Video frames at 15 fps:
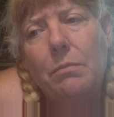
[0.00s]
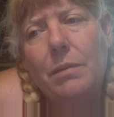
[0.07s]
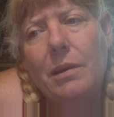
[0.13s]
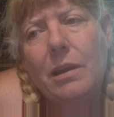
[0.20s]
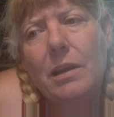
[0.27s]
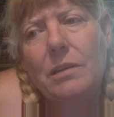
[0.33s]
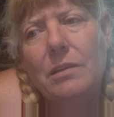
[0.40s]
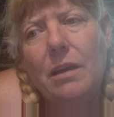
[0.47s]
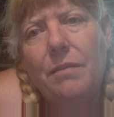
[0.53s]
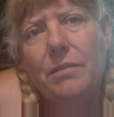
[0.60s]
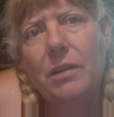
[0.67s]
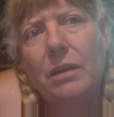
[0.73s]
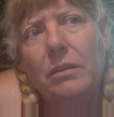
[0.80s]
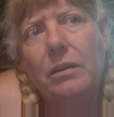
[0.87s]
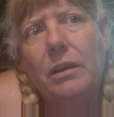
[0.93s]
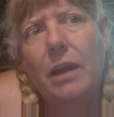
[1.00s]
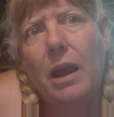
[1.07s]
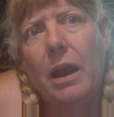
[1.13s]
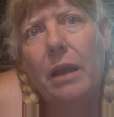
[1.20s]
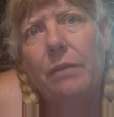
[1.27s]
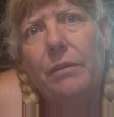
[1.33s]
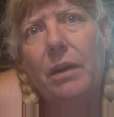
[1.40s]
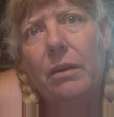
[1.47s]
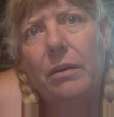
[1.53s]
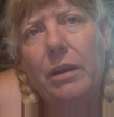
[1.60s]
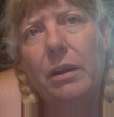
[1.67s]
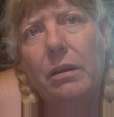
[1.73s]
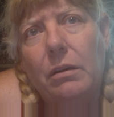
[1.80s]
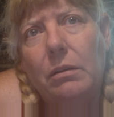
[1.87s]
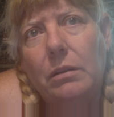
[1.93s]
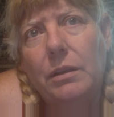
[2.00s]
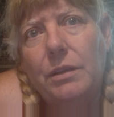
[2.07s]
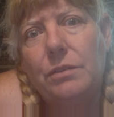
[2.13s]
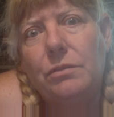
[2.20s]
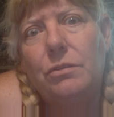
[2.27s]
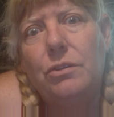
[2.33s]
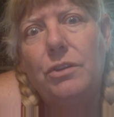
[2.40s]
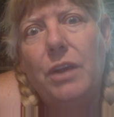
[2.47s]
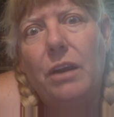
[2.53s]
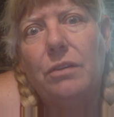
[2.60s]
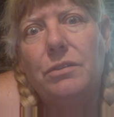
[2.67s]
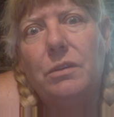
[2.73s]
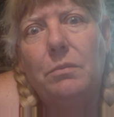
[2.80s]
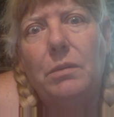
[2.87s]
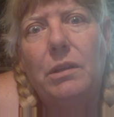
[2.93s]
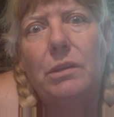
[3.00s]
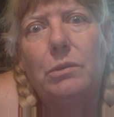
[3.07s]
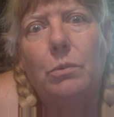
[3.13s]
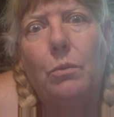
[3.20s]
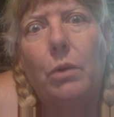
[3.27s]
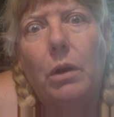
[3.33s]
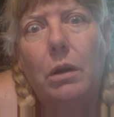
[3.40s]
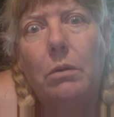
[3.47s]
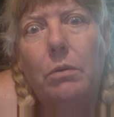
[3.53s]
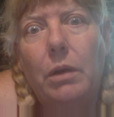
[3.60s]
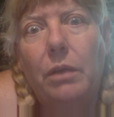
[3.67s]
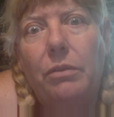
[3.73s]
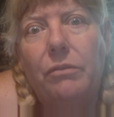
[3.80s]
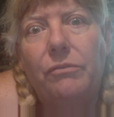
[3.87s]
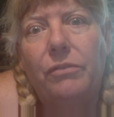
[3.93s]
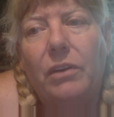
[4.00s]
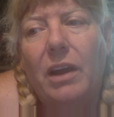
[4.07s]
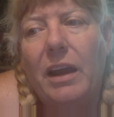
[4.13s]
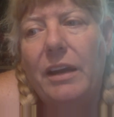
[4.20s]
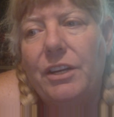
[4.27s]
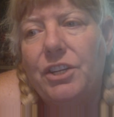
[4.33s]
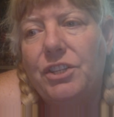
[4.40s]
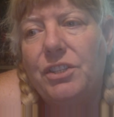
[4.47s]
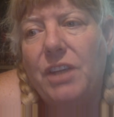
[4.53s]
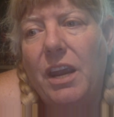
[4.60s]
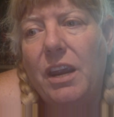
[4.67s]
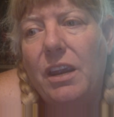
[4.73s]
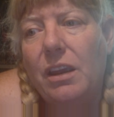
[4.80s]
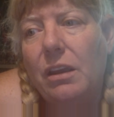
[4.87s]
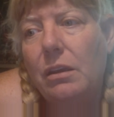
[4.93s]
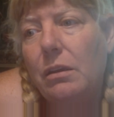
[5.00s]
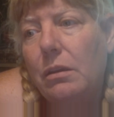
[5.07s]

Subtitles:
it'd be nice to have another guy around here to at least share some of this work with, for gosh sake.